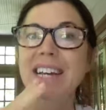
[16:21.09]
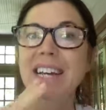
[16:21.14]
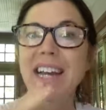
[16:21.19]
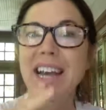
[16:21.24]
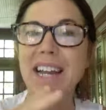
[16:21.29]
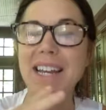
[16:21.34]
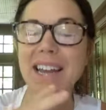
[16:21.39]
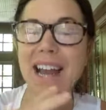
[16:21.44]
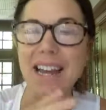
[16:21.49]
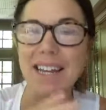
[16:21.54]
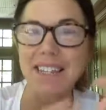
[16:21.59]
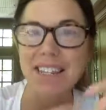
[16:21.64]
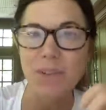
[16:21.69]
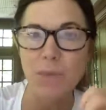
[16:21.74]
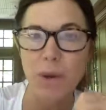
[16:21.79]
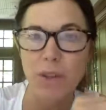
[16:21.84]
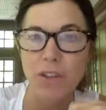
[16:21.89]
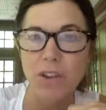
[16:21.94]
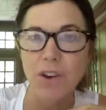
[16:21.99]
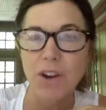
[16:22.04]
connecting
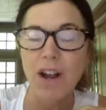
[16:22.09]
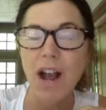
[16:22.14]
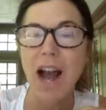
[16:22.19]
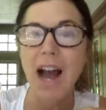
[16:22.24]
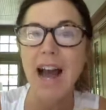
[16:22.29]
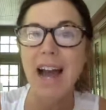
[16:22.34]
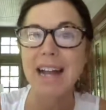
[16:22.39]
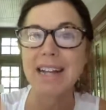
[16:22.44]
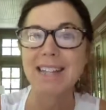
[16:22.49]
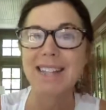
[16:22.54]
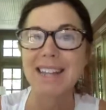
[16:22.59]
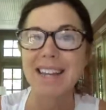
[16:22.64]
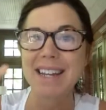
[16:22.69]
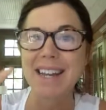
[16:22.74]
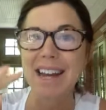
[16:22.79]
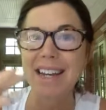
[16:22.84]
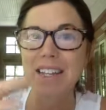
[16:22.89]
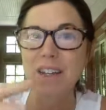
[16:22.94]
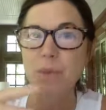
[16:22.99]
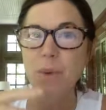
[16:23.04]
with your guides,
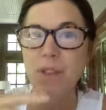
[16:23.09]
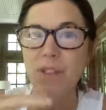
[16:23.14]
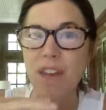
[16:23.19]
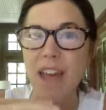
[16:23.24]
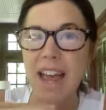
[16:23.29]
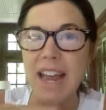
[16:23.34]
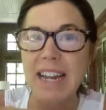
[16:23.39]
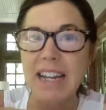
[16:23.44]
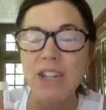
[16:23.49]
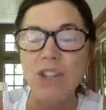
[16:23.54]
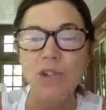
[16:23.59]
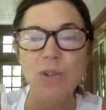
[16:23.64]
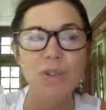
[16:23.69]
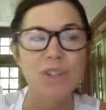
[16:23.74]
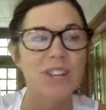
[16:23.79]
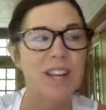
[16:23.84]
connecting with angels,